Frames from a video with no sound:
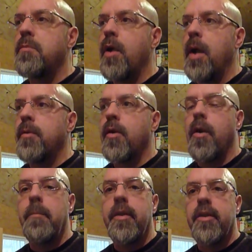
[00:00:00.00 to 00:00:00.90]
probably
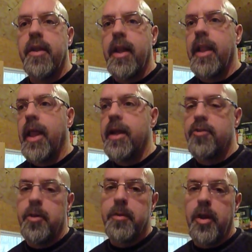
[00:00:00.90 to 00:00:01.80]
around midnight not last
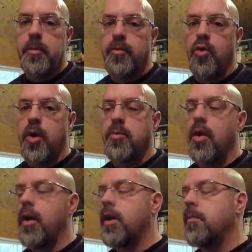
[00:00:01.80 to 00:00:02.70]
night but the night before i'm
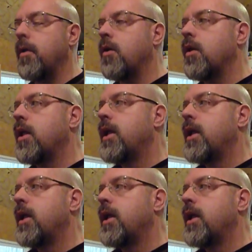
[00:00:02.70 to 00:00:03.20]
talking about